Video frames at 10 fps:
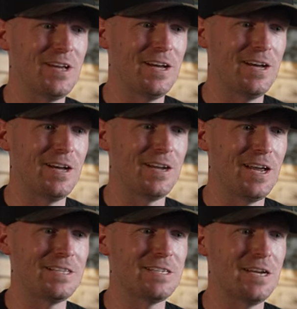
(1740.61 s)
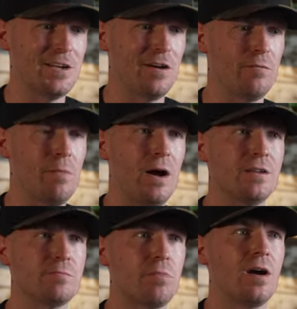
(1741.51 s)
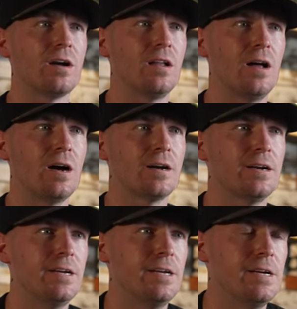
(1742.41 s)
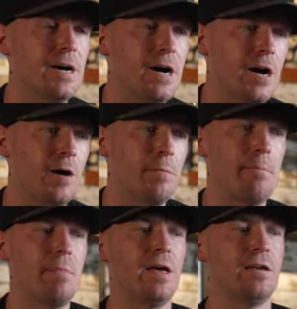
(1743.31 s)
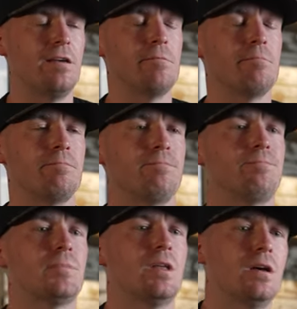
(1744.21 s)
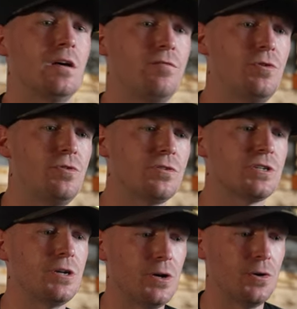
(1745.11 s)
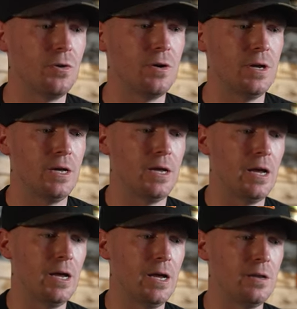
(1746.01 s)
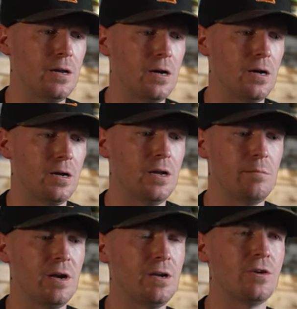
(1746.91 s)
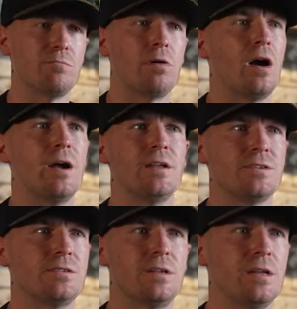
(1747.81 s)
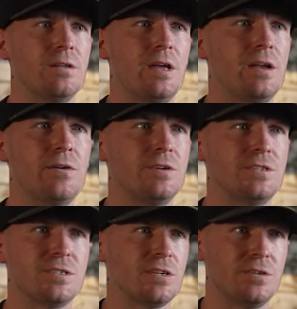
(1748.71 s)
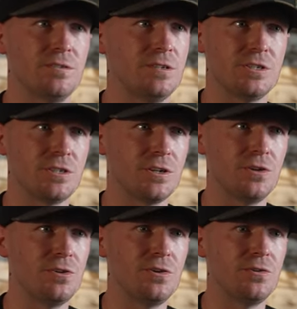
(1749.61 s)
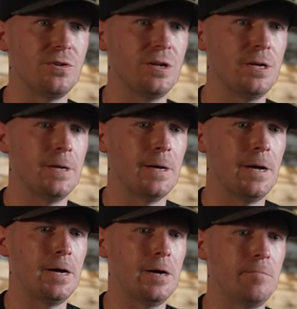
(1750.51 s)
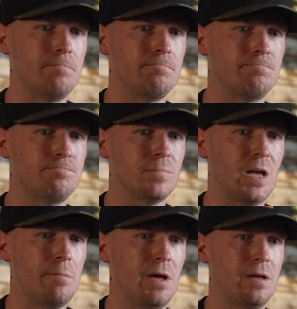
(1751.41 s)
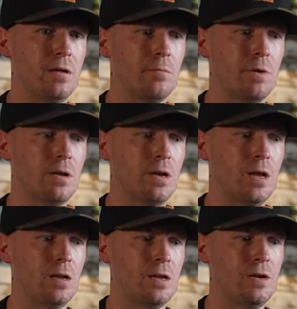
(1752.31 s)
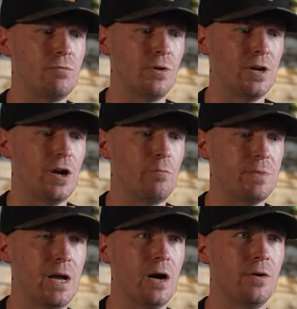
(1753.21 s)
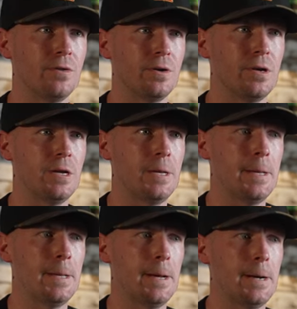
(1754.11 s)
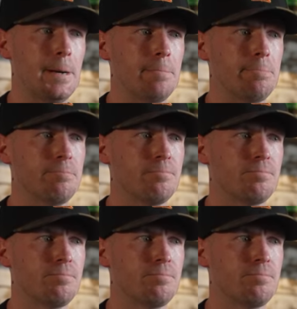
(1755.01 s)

I can't say enough about is Brian Clock. I met him a few years ago. And anybody knows Brian, they know he's just a good dude. I met him, and he really helped me out. And I'm